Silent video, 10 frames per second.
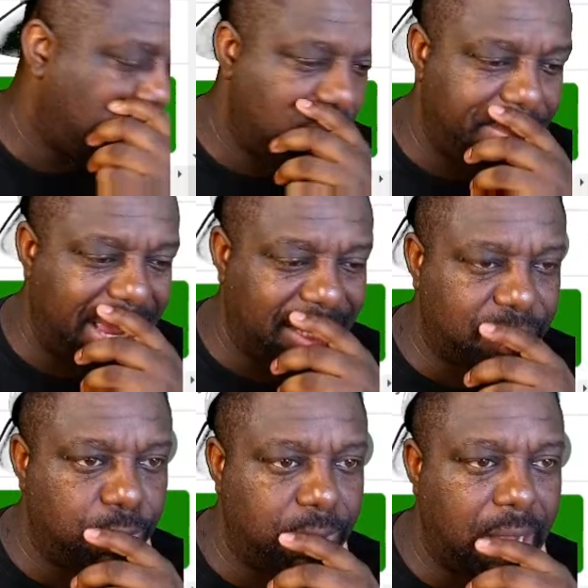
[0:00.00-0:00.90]
going back
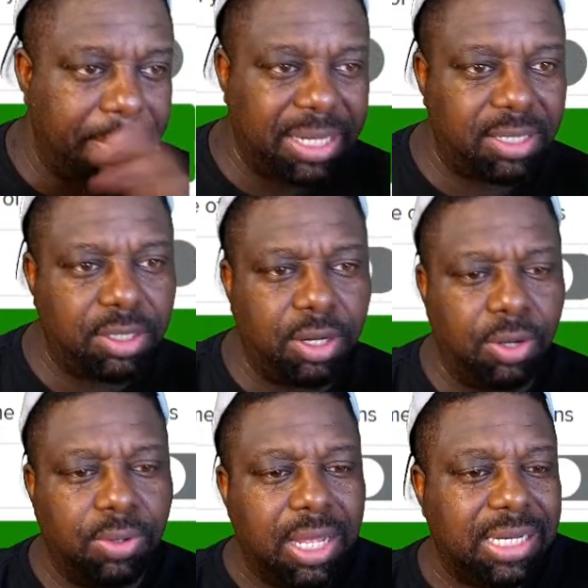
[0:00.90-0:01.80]
to, I mean,
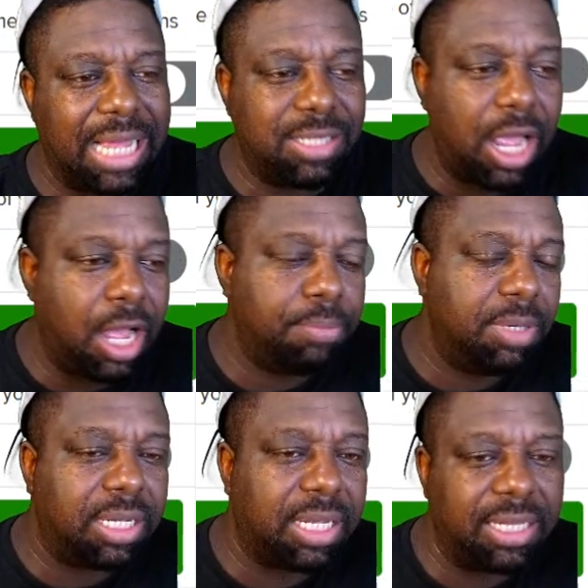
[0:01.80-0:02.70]
that's how I'm
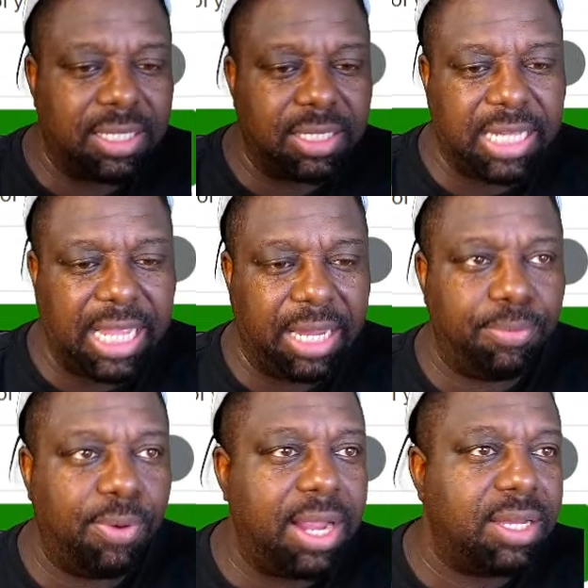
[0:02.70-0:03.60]
looking at this game,
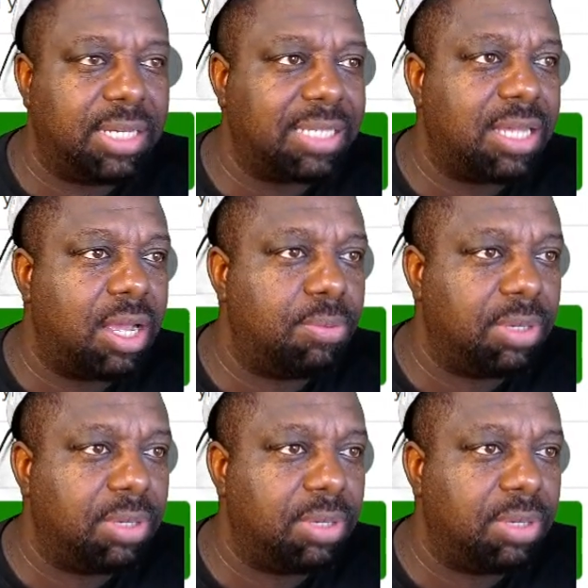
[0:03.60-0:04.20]
right? That's how I'm